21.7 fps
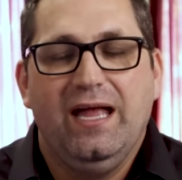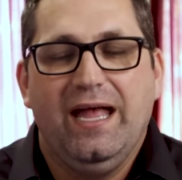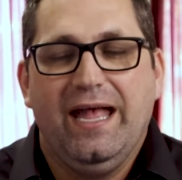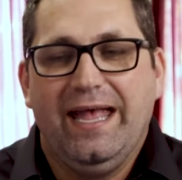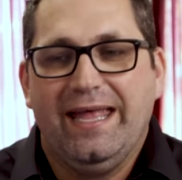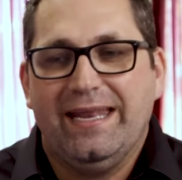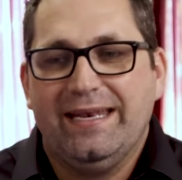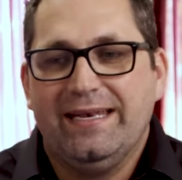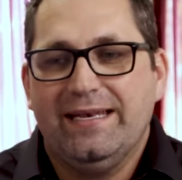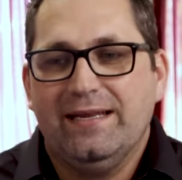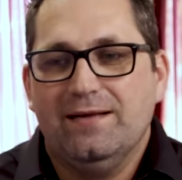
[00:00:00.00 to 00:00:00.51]

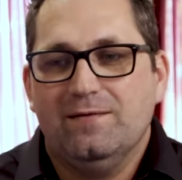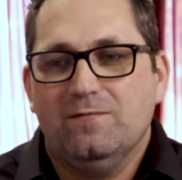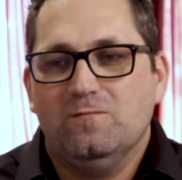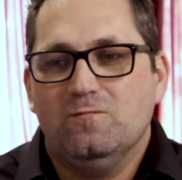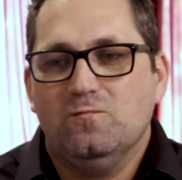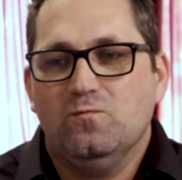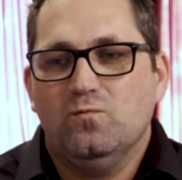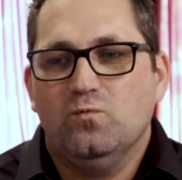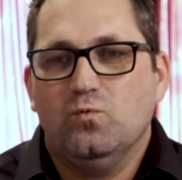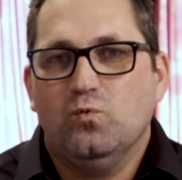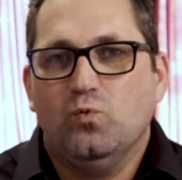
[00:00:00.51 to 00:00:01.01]
And
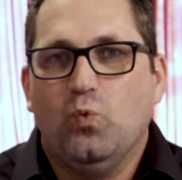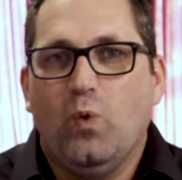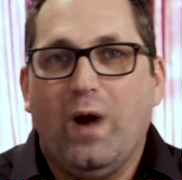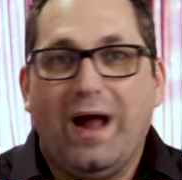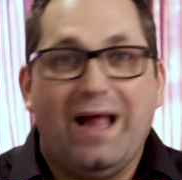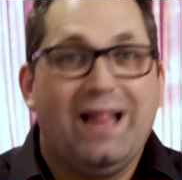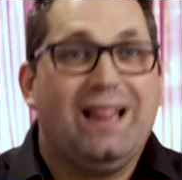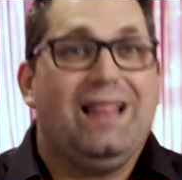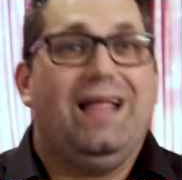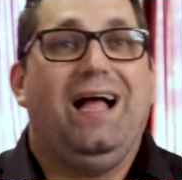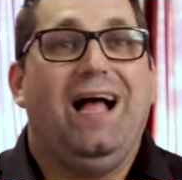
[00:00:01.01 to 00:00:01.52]

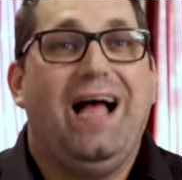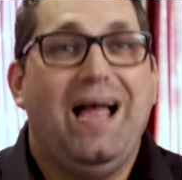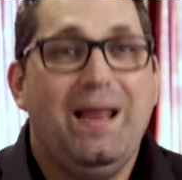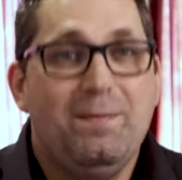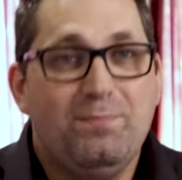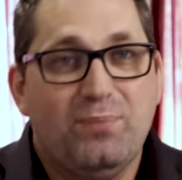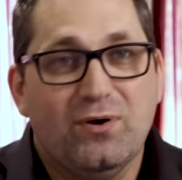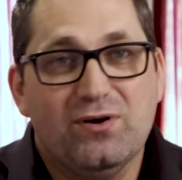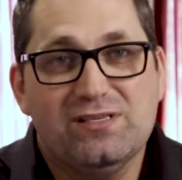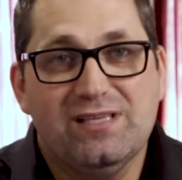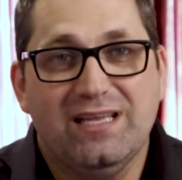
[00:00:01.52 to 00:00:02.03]
while I
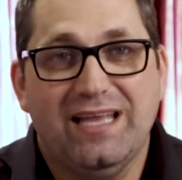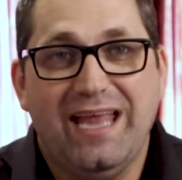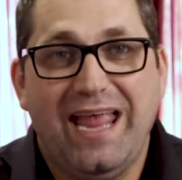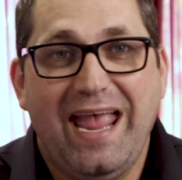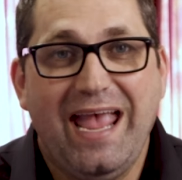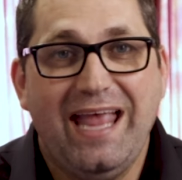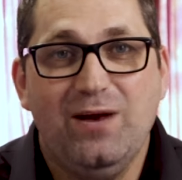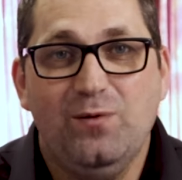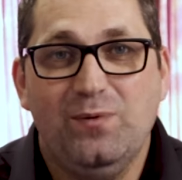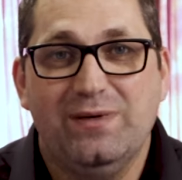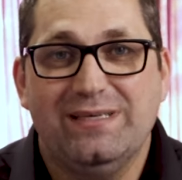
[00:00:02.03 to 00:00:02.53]
personally
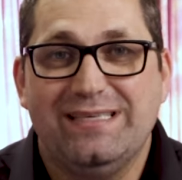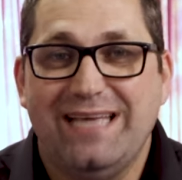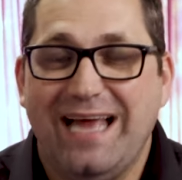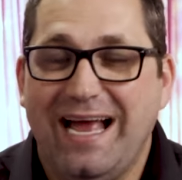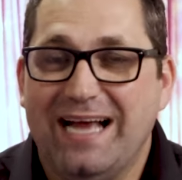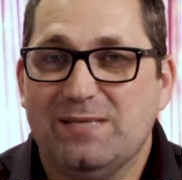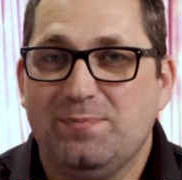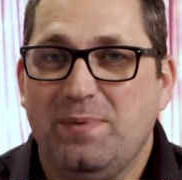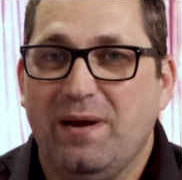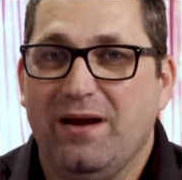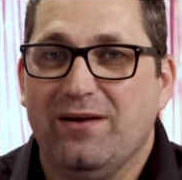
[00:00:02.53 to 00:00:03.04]
hate it when
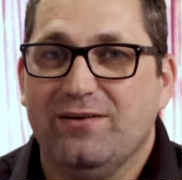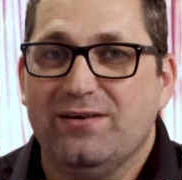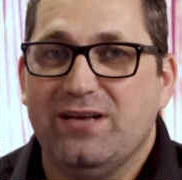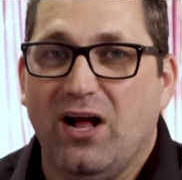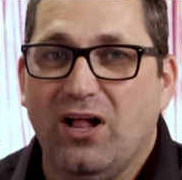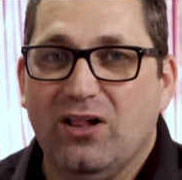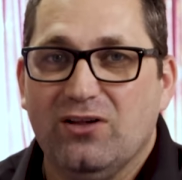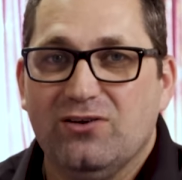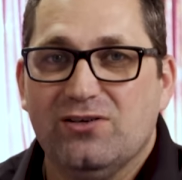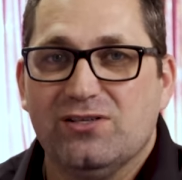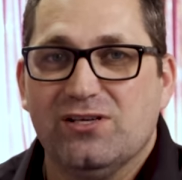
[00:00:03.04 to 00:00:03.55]
taxpayer
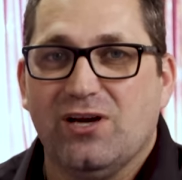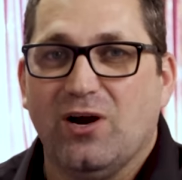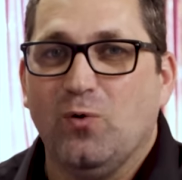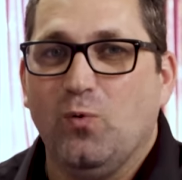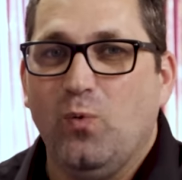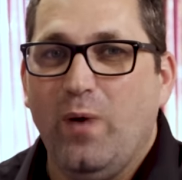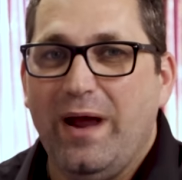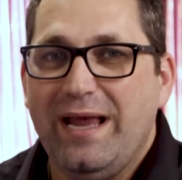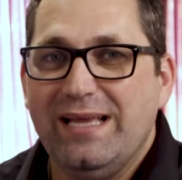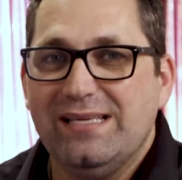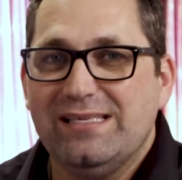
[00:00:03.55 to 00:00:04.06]
dollars are
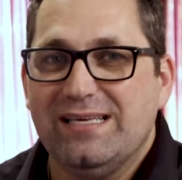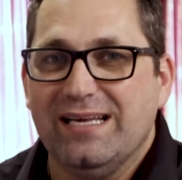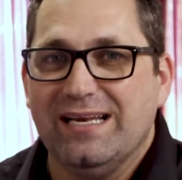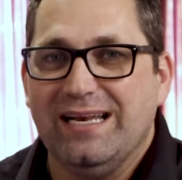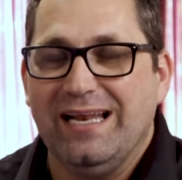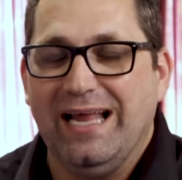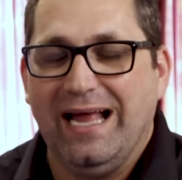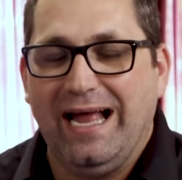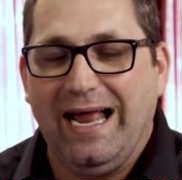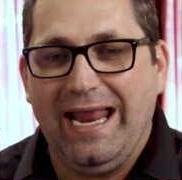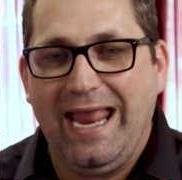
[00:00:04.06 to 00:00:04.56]

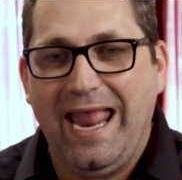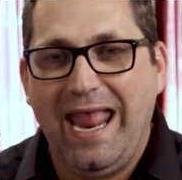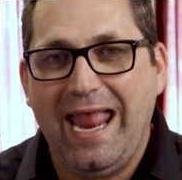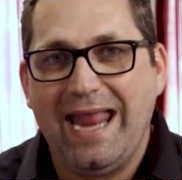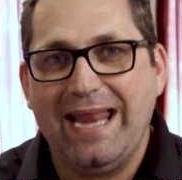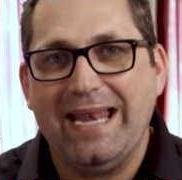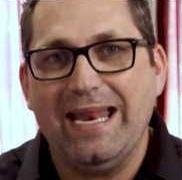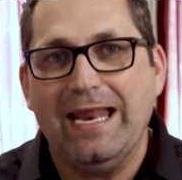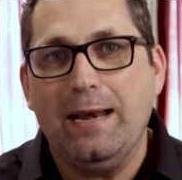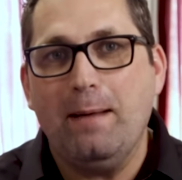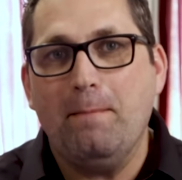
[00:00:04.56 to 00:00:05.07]
wasted, I
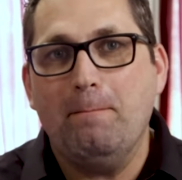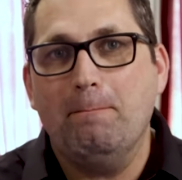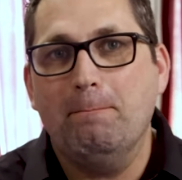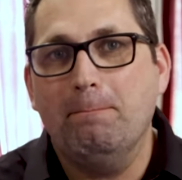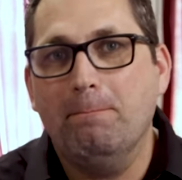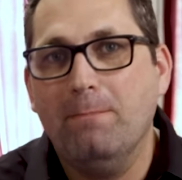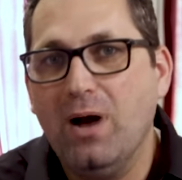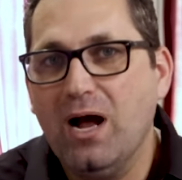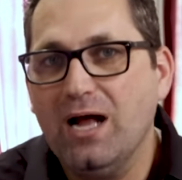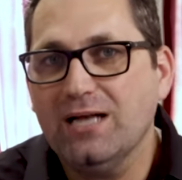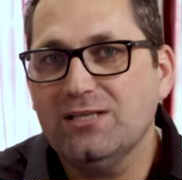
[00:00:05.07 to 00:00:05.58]
hate it
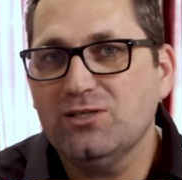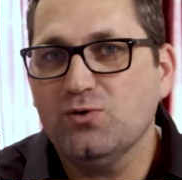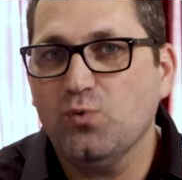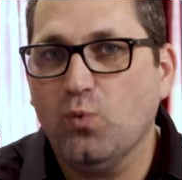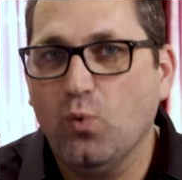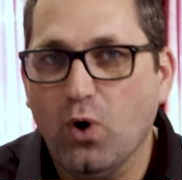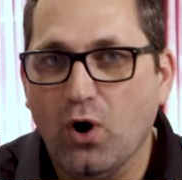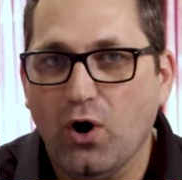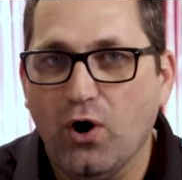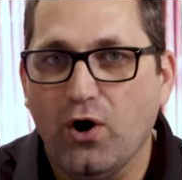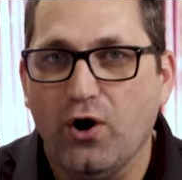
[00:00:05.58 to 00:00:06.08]
much
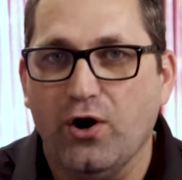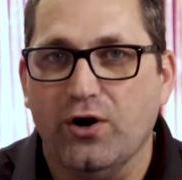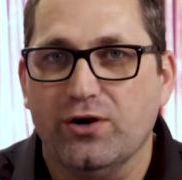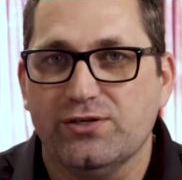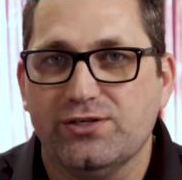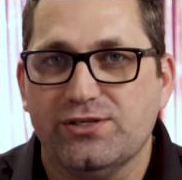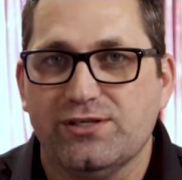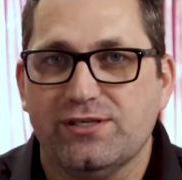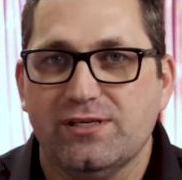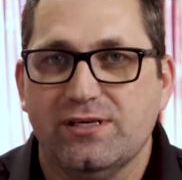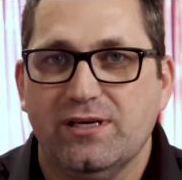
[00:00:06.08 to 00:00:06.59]

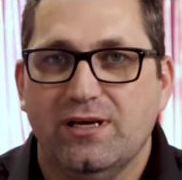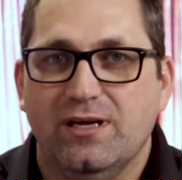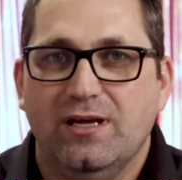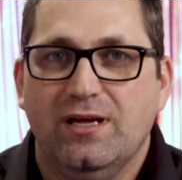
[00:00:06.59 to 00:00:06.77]
worse